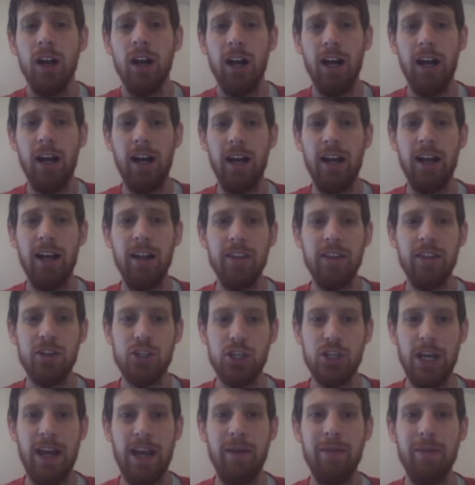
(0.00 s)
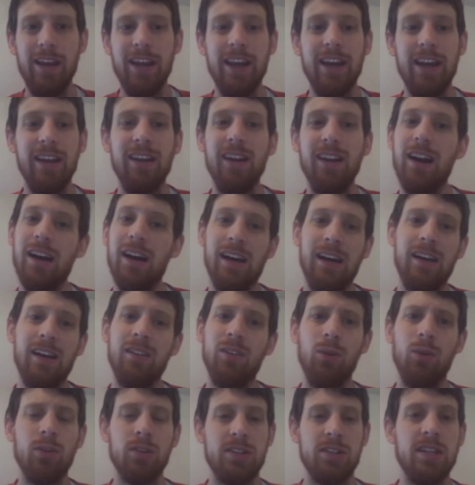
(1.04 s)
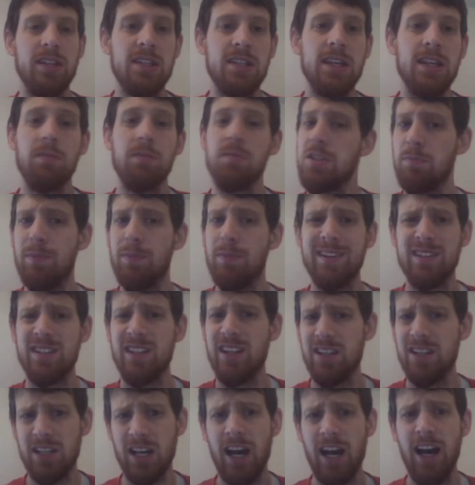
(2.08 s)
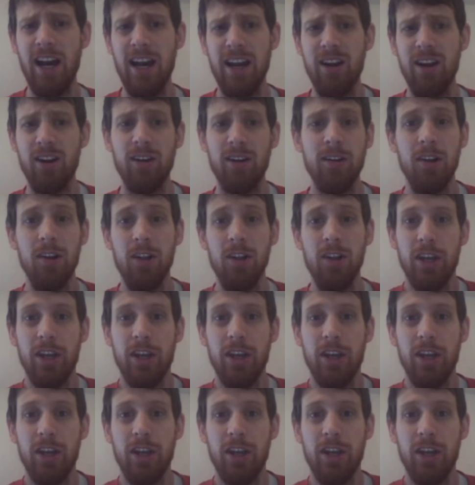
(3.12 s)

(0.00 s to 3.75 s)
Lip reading: The Cham in Lord of the Sith spends the entire